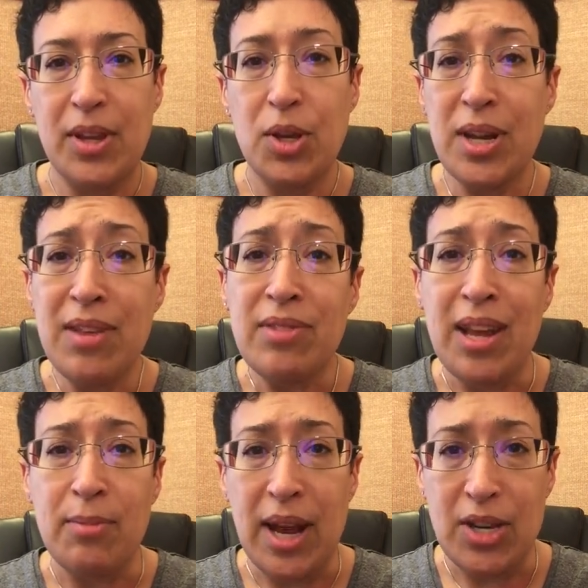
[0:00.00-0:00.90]
good
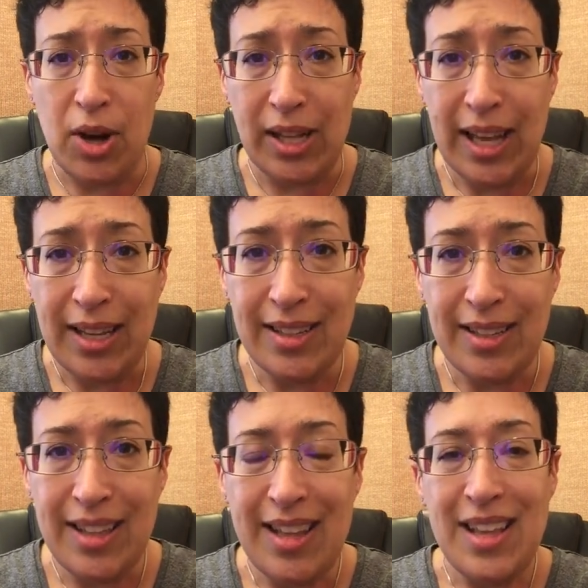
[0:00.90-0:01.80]
evening, my darling.
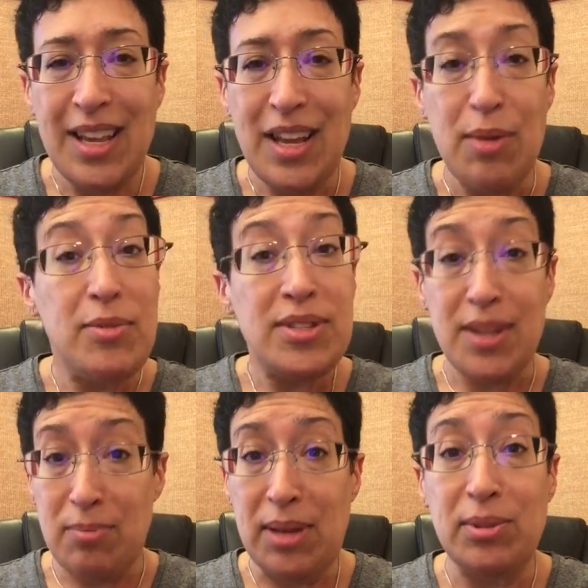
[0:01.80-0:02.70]

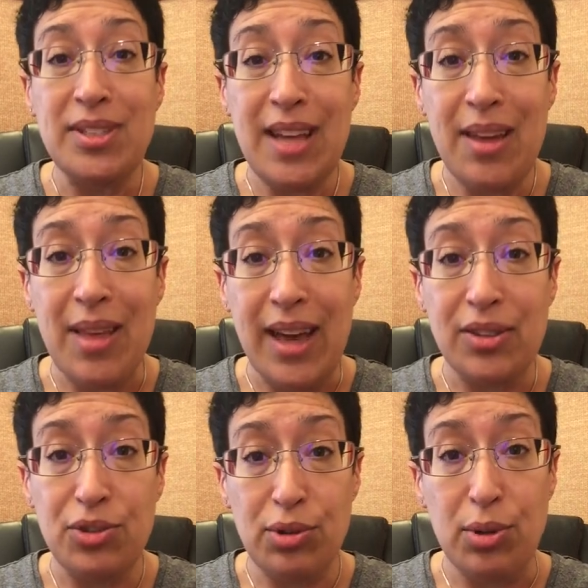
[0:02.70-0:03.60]
Some people say
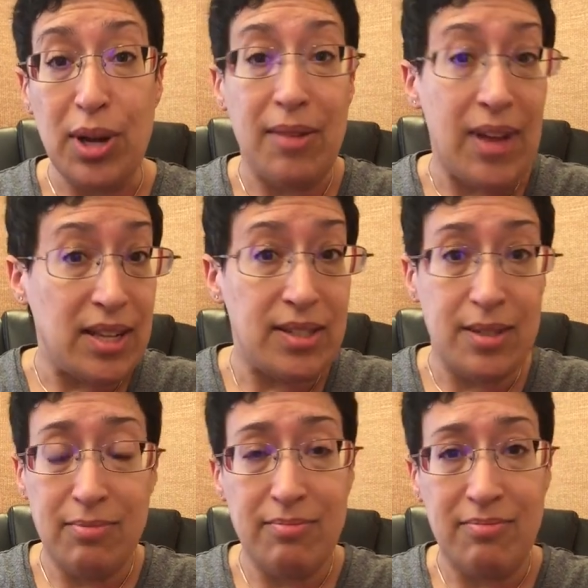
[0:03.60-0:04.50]
that, true, and if
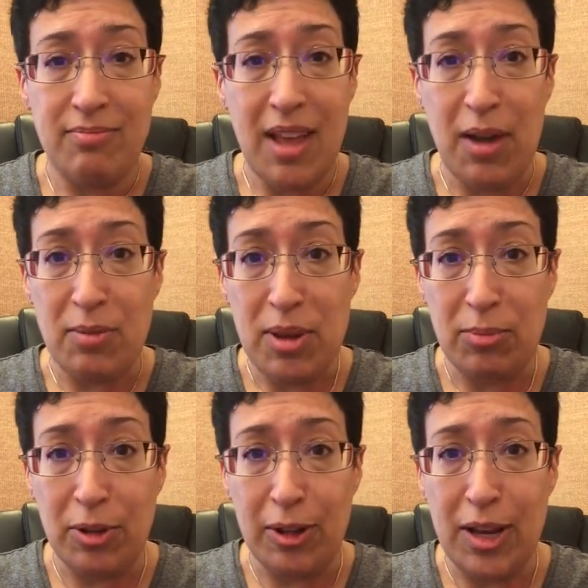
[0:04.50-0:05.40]
that's how the
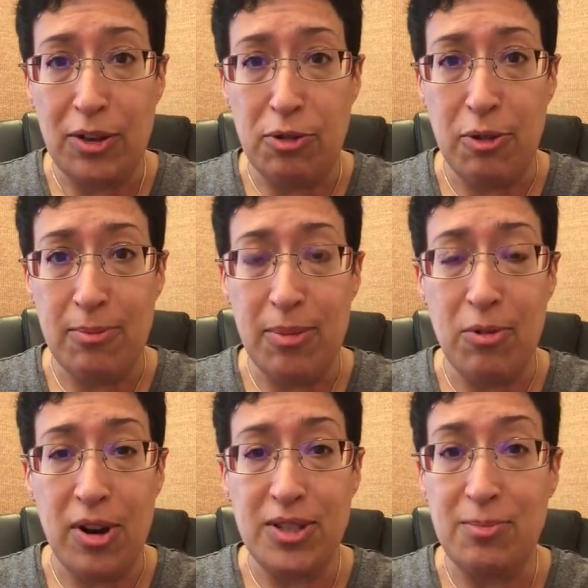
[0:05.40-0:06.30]
people in your
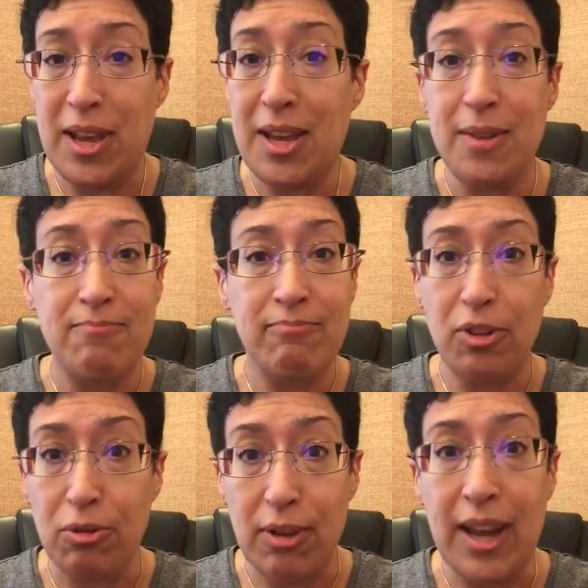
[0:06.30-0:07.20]
memoir speak,
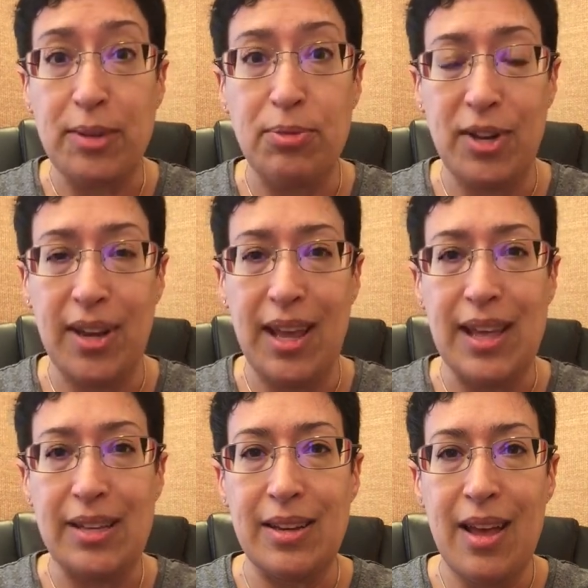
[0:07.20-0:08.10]
great, put it
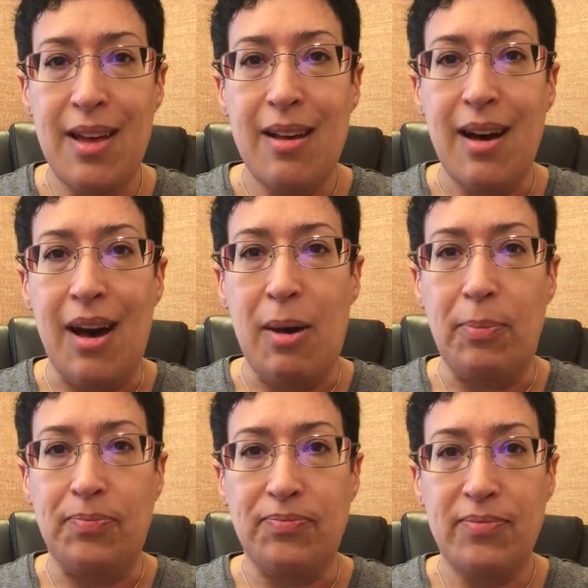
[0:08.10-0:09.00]
in.
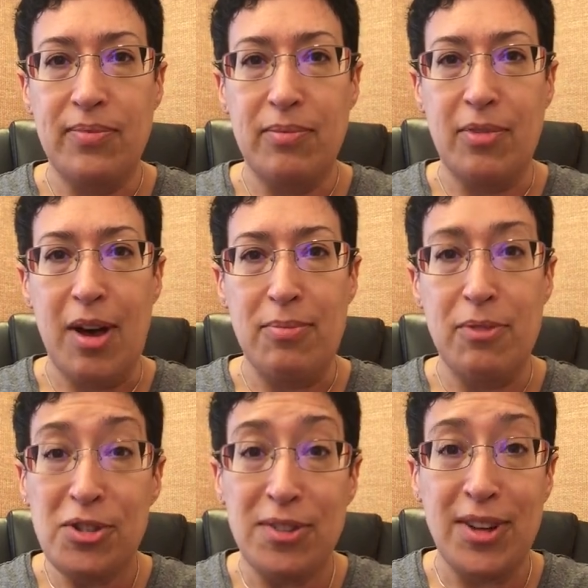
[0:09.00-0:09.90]
But
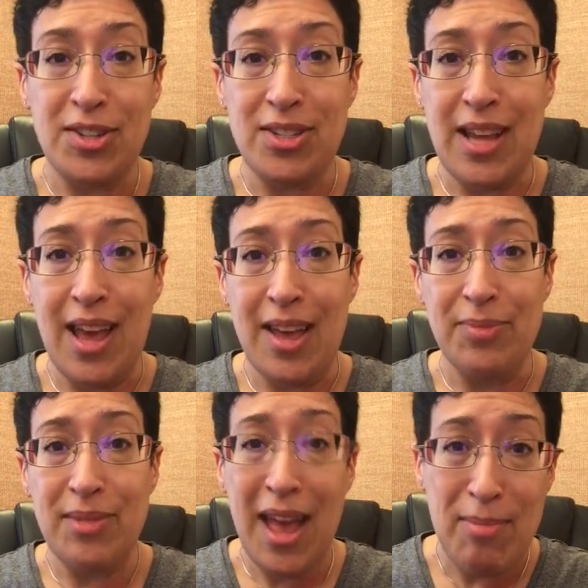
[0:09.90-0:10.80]
most of us just
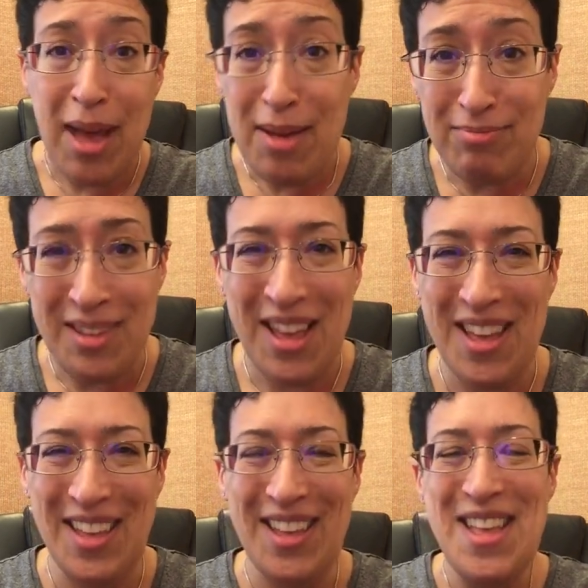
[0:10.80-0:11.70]
say, hey, babe,
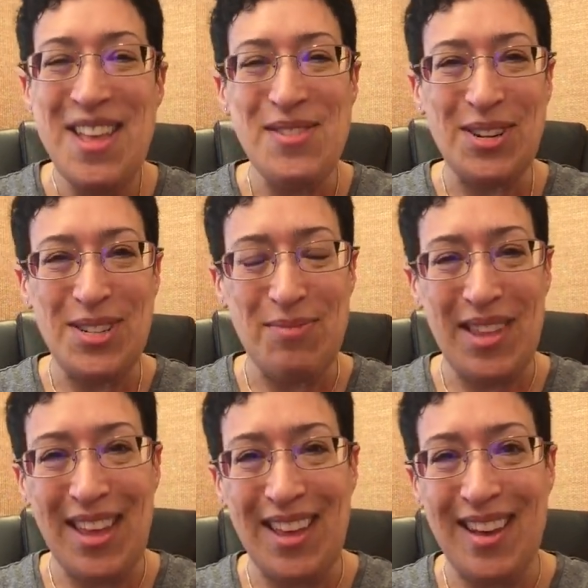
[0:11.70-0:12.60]
or
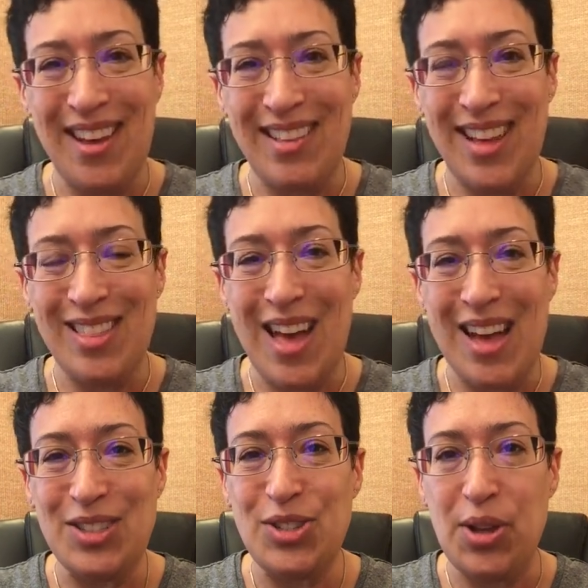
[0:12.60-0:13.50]
something like
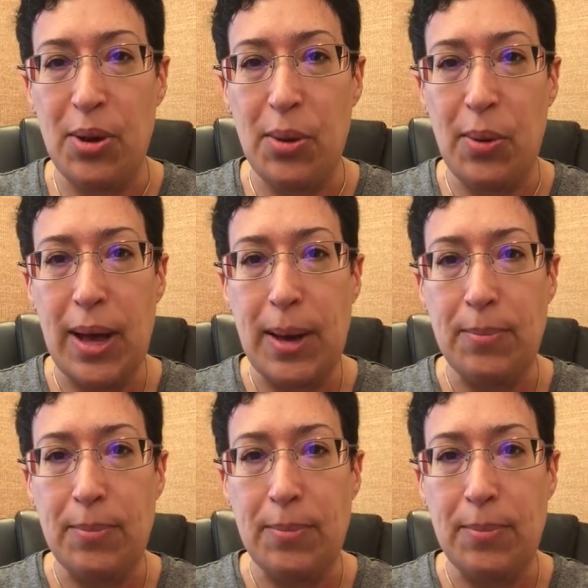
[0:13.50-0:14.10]
that. So